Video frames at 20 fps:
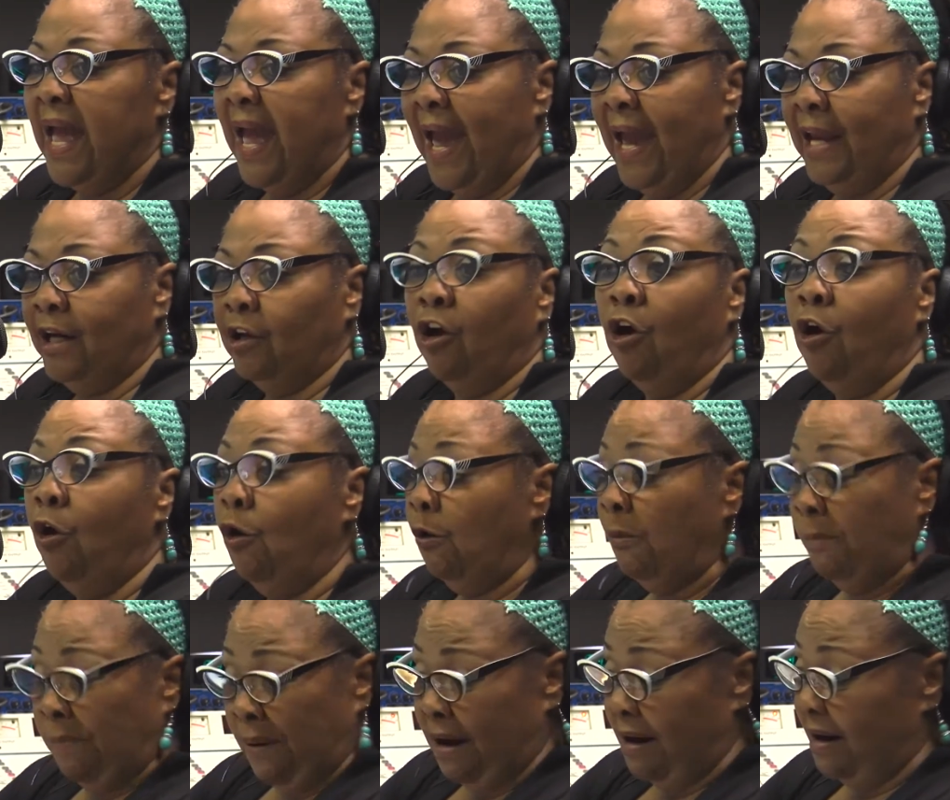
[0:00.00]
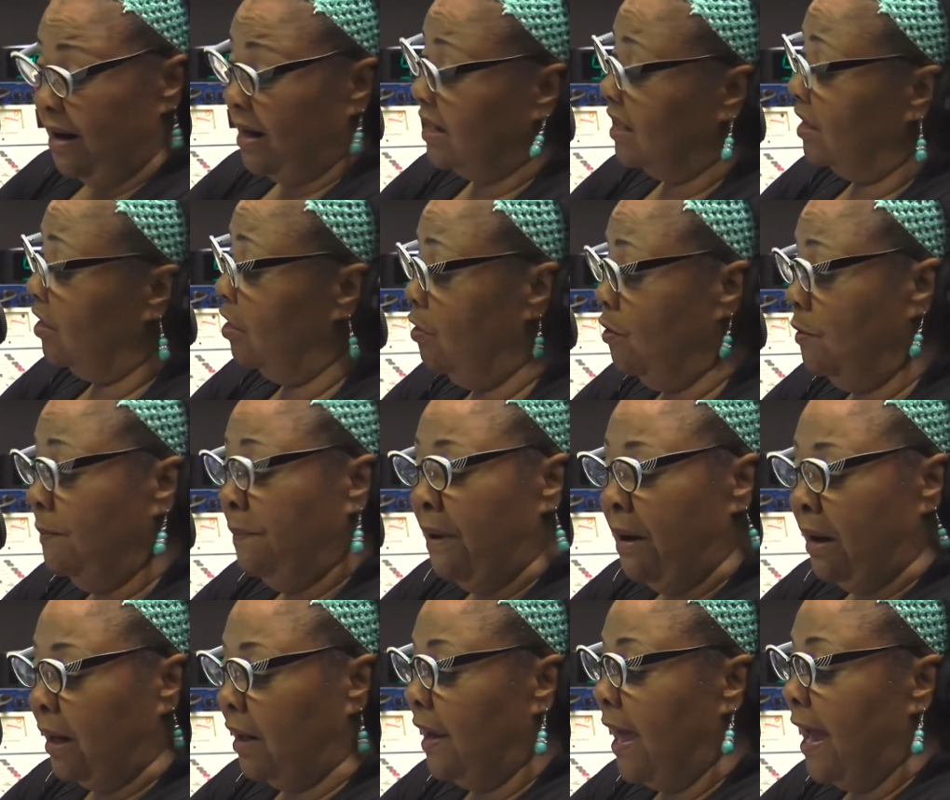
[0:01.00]
at Cone
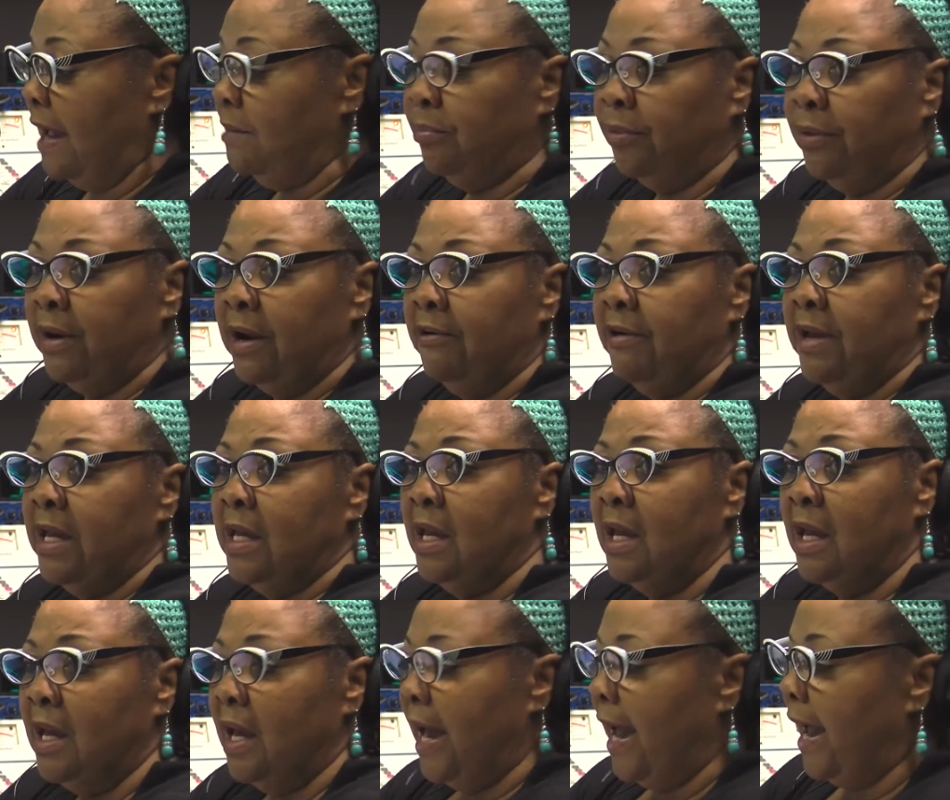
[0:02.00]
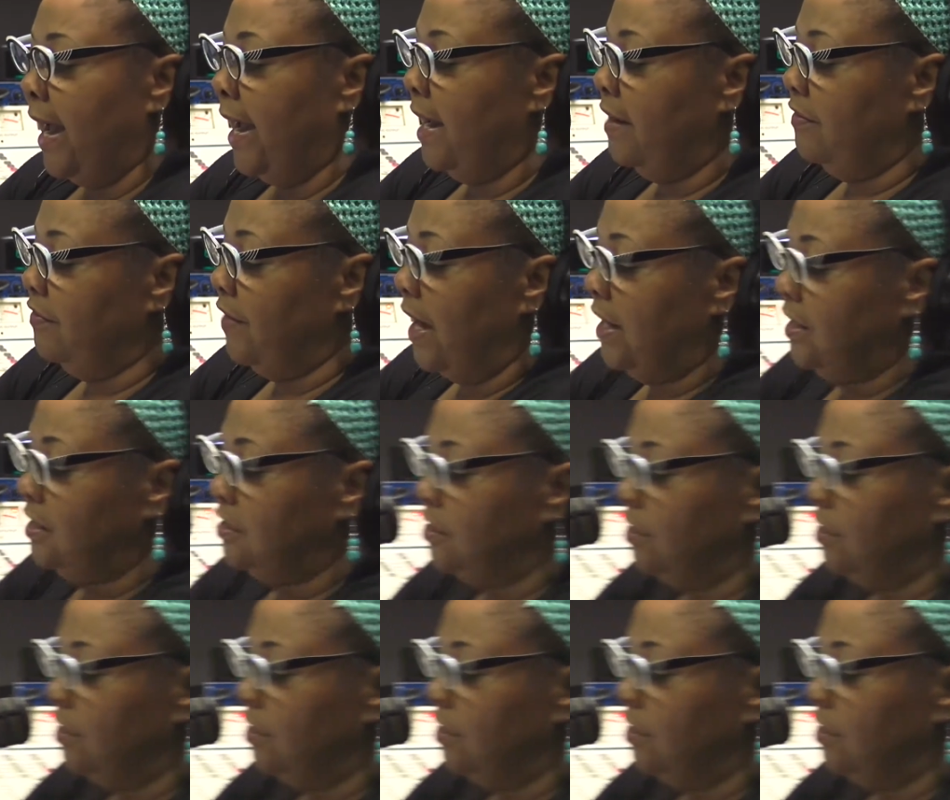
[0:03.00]
Park Library, and that is